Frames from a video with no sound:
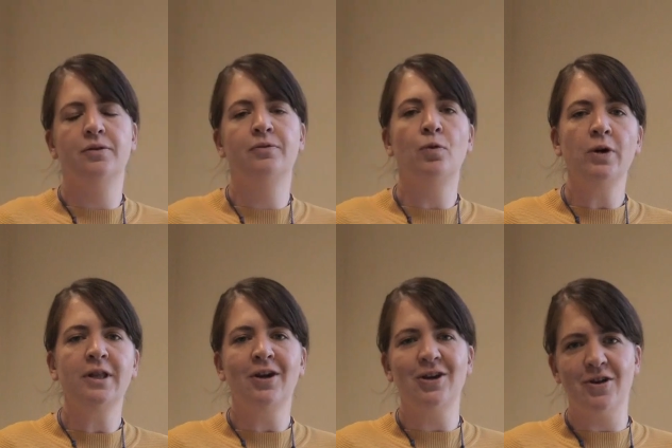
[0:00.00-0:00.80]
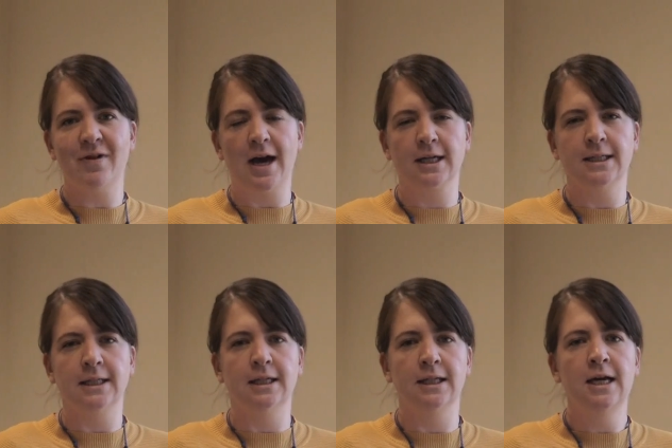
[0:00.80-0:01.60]
The 4th area of
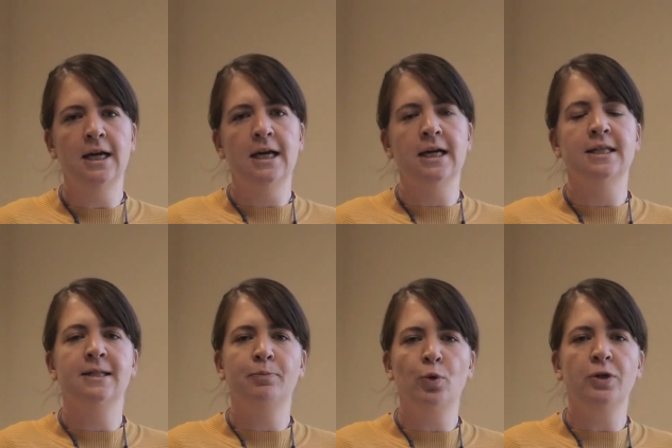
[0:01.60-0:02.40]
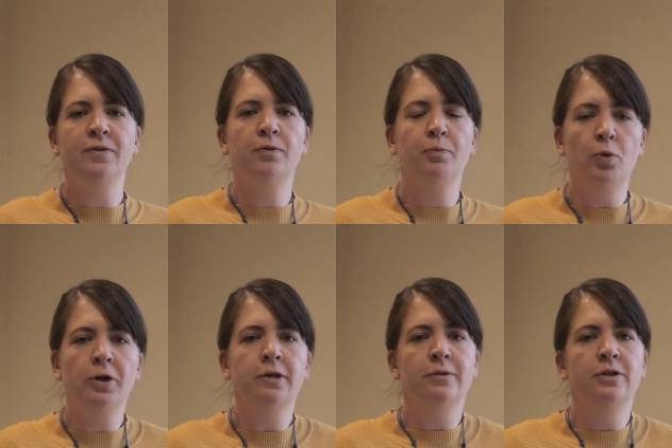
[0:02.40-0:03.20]
action is support for
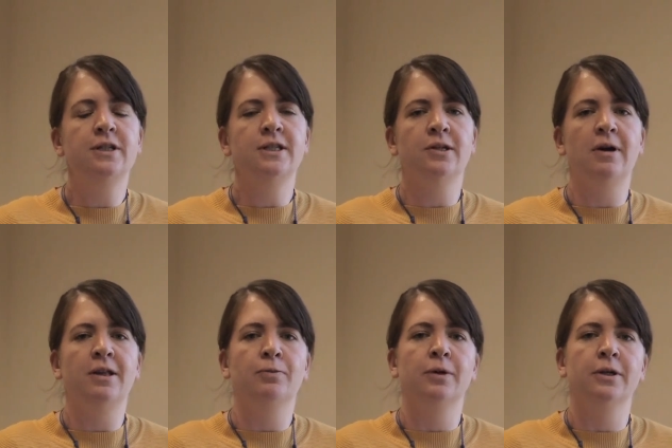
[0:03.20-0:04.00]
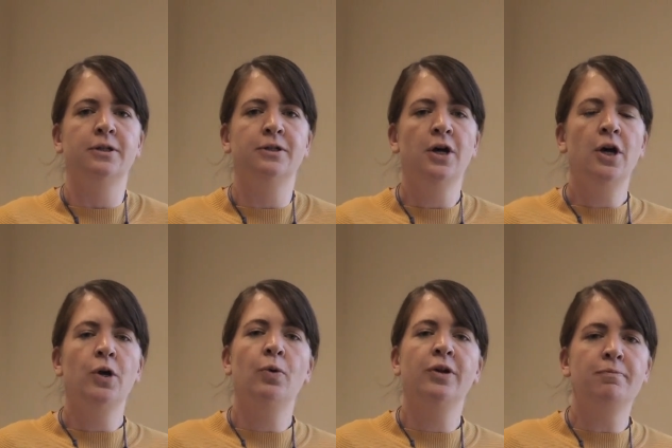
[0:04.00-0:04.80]
poor communities around the world
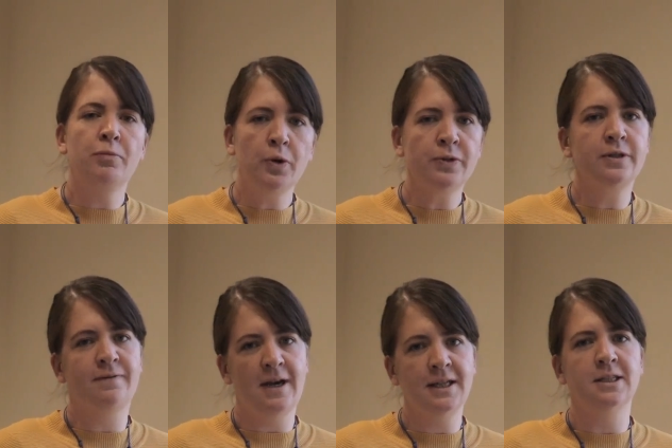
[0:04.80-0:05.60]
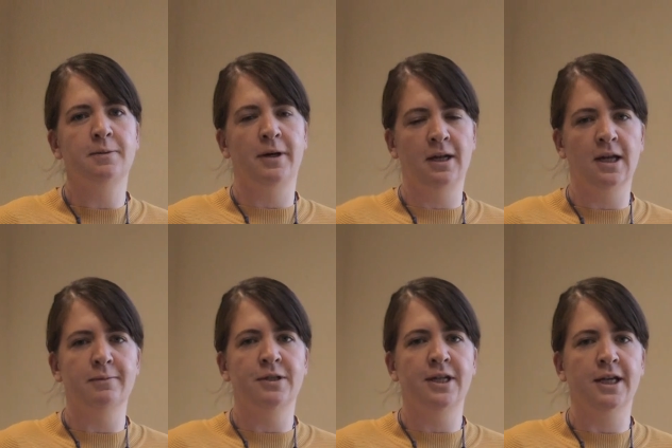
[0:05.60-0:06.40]
who are the most affected by
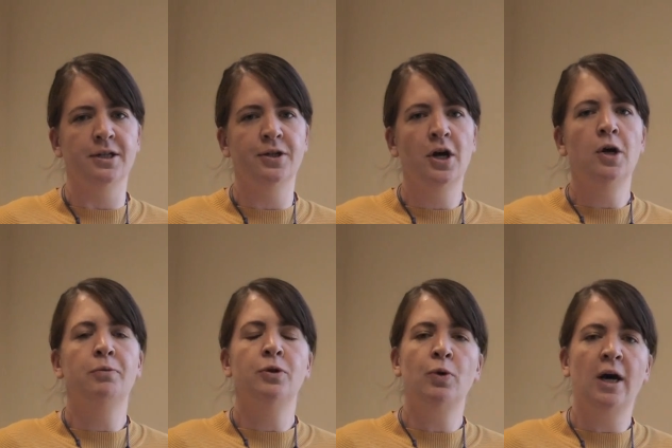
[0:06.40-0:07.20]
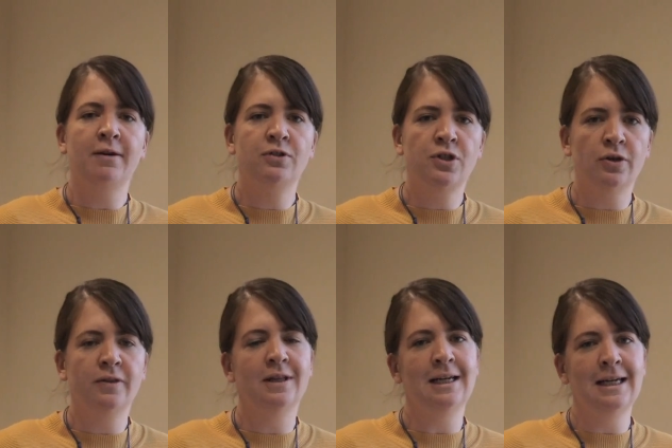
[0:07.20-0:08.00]
climate change, but who have
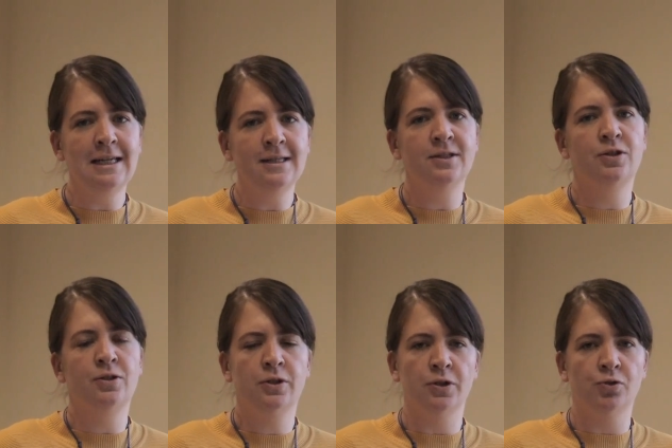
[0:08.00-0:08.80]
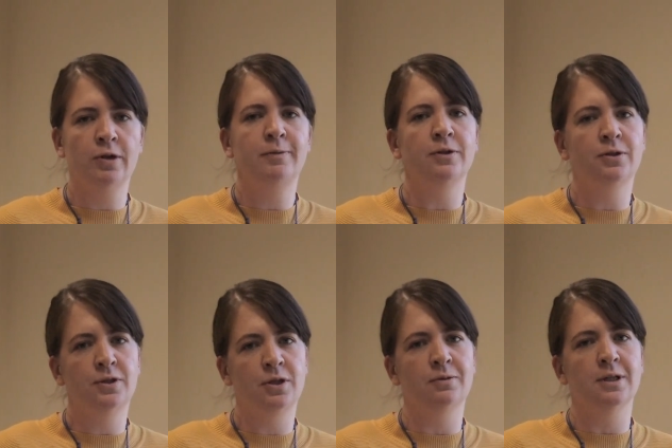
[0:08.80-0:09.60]
done the least to
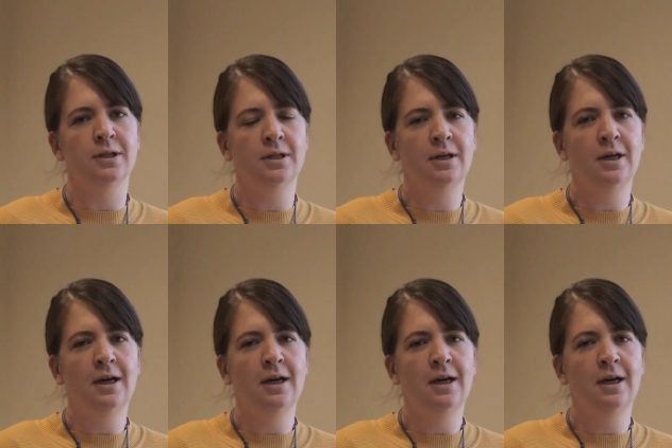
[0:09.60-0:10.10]
contribute to it.